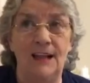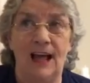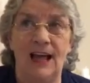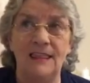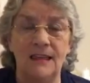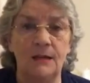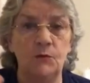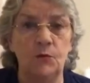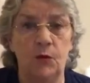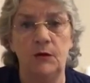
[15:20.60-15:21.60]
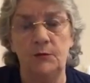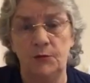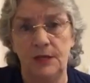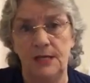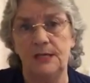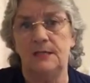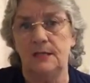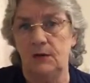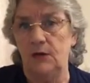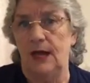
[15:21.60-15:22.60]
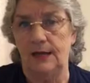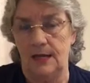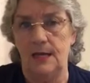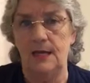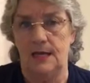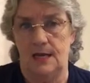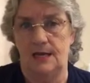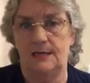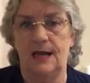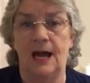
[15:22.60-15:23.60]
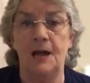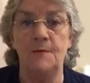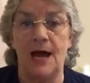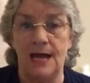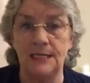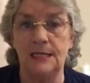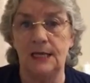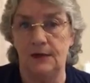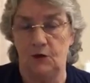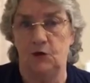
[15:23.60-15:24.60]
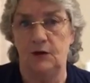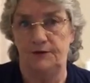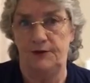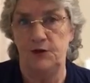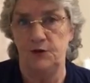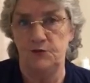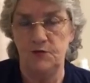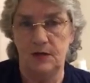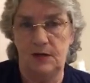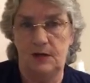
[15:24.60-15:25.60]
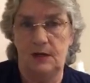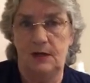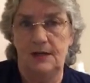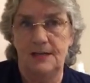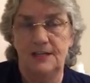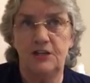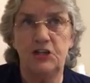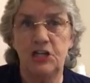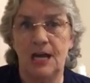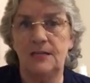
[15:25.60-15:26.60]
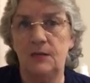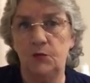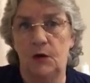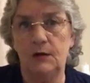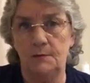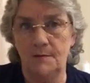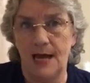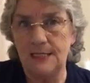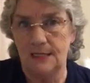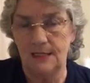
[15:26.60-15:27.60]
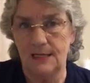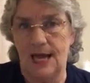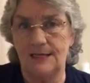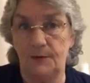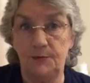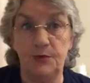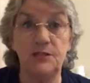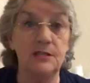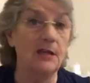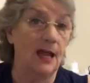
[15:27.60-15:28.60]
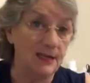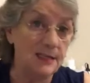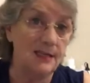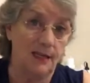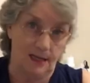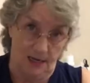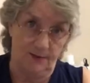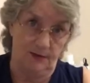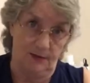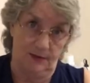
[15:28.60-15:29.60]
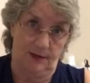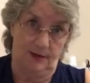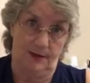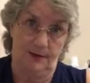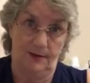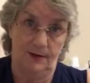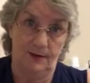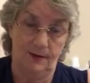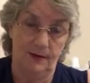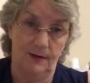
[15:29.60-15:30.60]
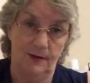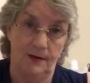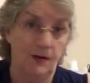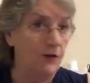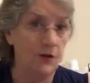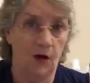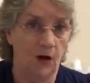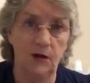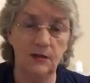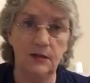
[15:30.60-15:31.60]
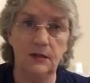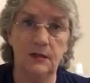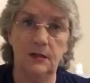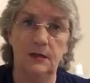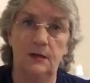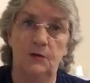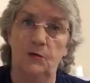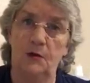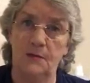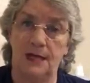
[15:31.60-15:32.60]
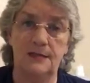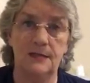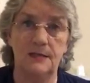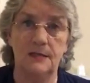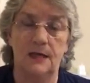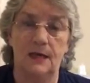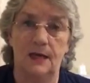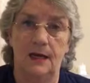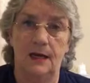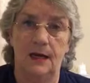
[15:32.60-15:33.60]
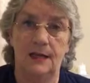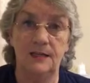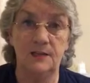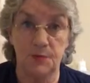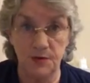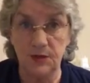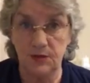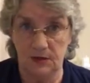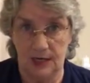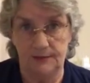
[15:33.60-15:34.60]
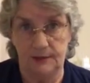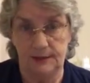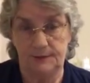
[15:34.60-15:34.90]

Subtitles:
I think what we need to look at here is I'm asking all of you to shatter what matters at a personality level, not what matters at a spiritual level.